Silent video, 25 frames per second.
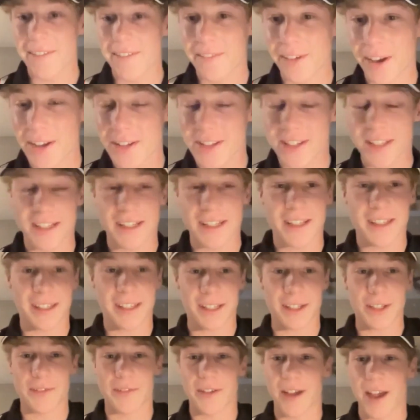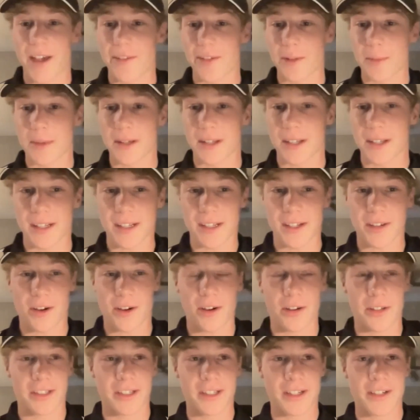firstly, thank you for having me
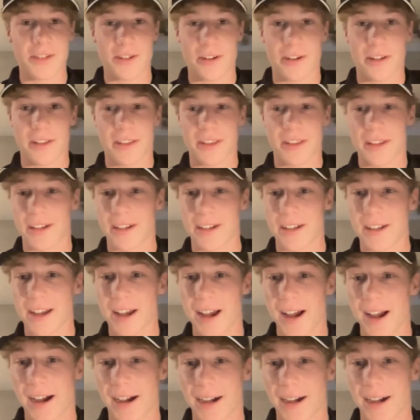on here, Jonathan.